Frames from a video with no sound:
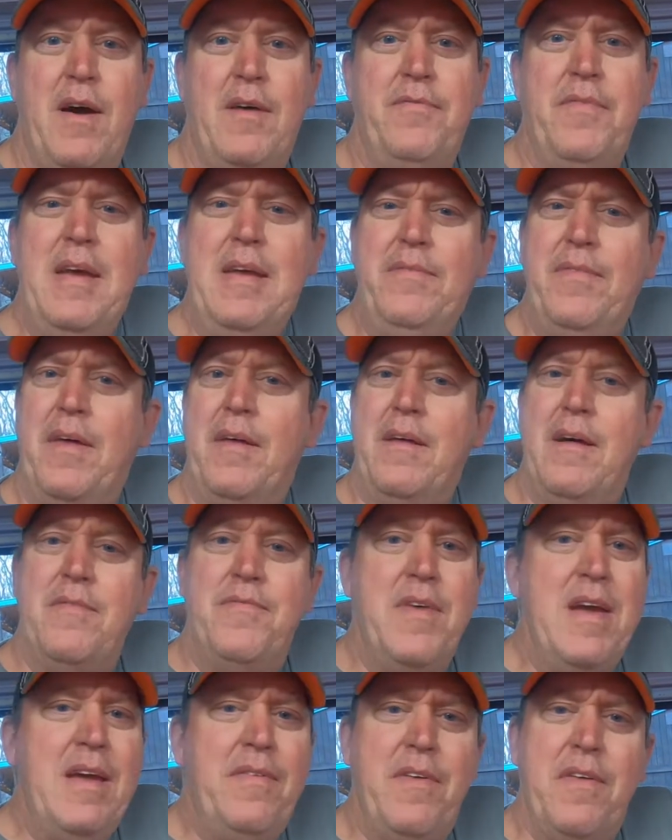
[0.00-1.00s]
I think
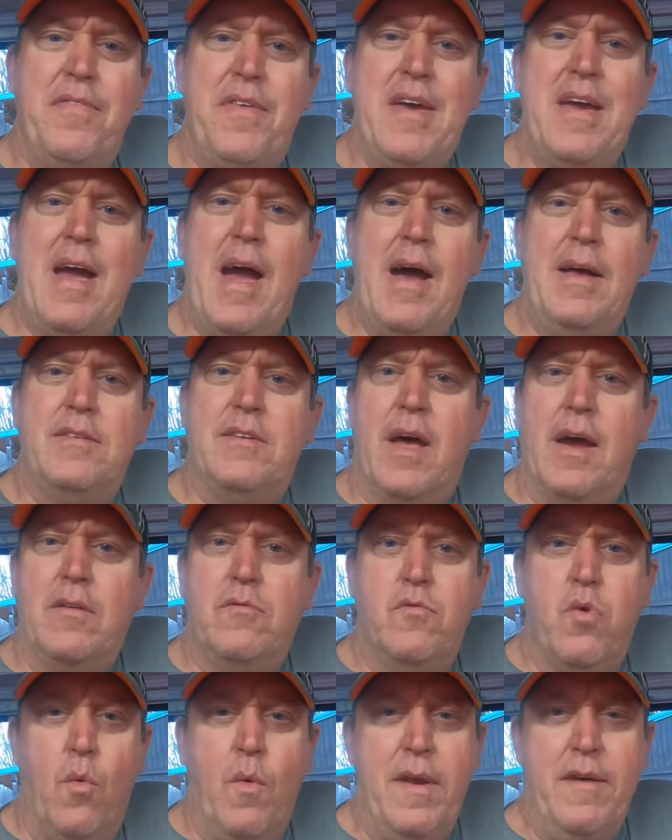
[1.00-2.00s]
the thing has
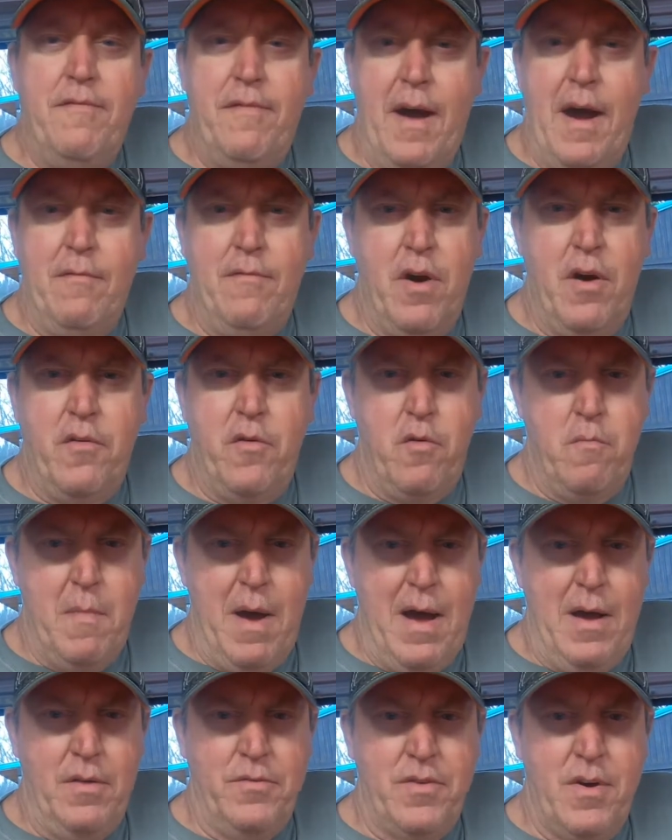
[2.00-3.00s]
like 2,500
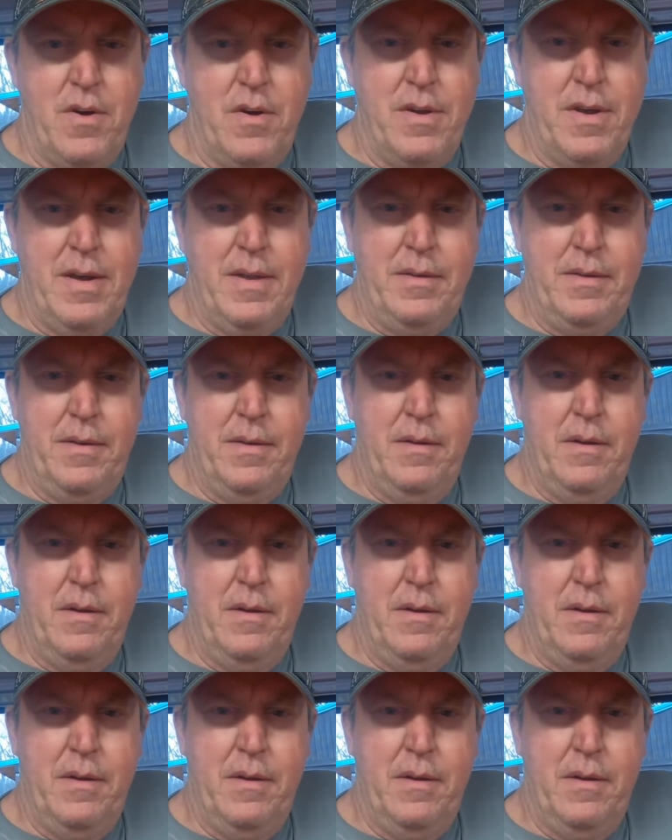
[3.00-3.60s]
miles on it.